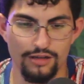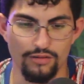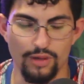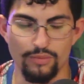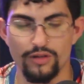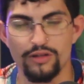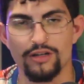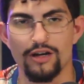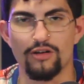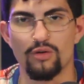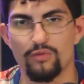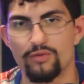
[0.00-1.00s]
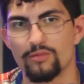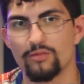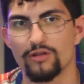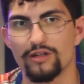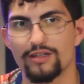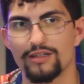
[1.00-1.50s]
My brother got home from
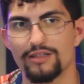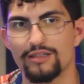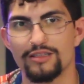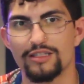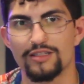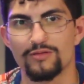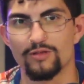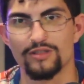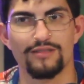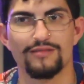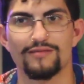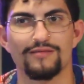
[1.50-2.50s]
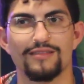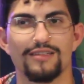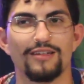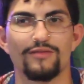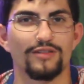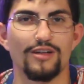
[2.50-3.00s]
work, and he just
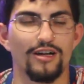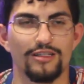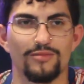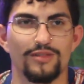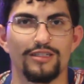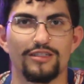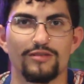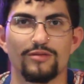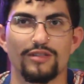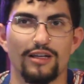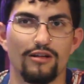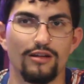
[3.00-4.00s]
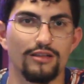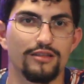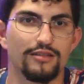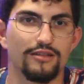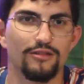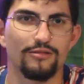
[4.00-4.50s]
didn't even talk to me. He just was like, all right,
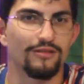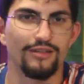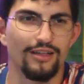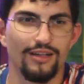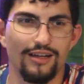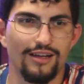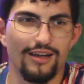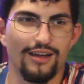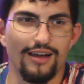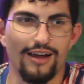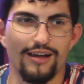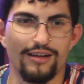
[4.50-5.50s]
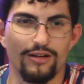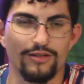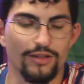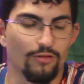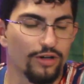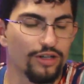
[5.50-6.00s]
let's go. And I was
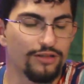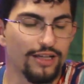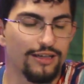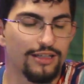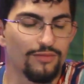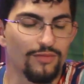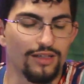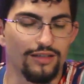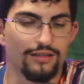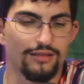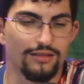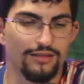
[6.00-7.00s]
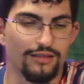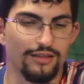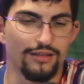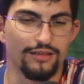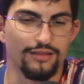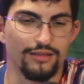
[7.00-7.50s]
like, where are you taking me?
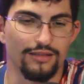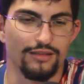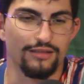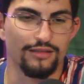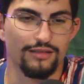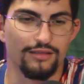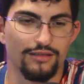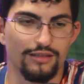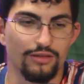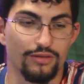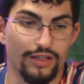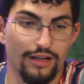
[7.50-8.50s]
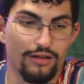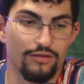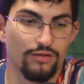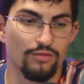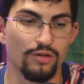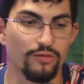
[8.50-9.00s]
And he was like, I
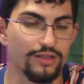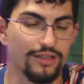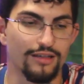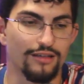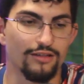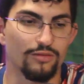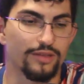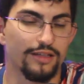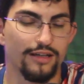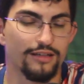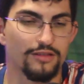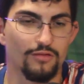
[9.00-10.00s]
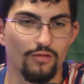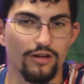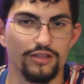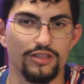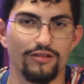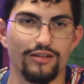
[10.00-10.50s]
don't know where we're taking you, but Dad doesn't
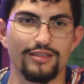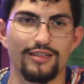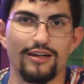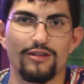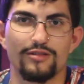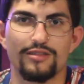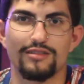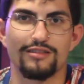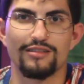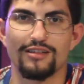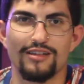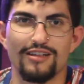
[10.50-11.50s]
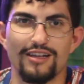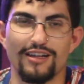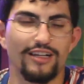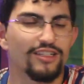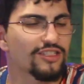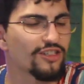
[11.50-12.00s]
want you at his house. And
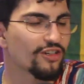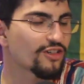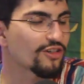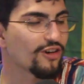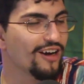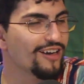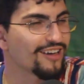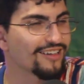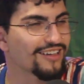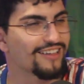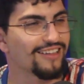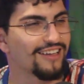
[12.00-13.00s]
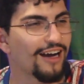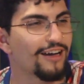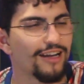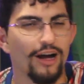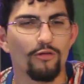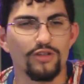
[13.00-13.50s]
I just started crying,
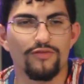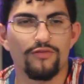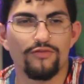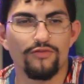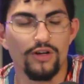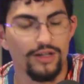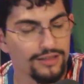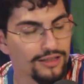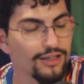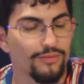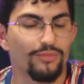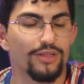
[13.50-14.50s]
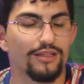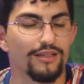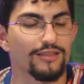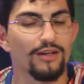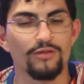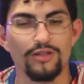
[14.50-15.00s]
and I was fucked up
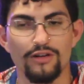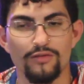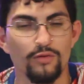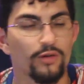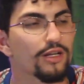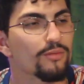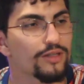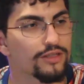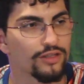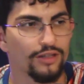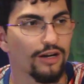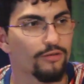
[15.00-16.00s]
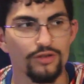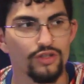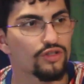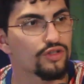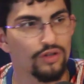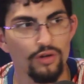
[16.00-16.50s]
because I was on a 4-day binge. I was
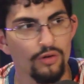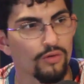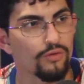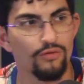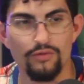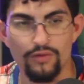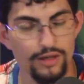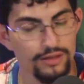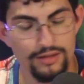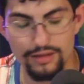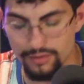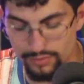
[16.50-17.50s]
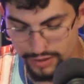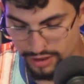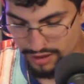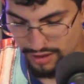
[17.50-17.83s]
so fucked up.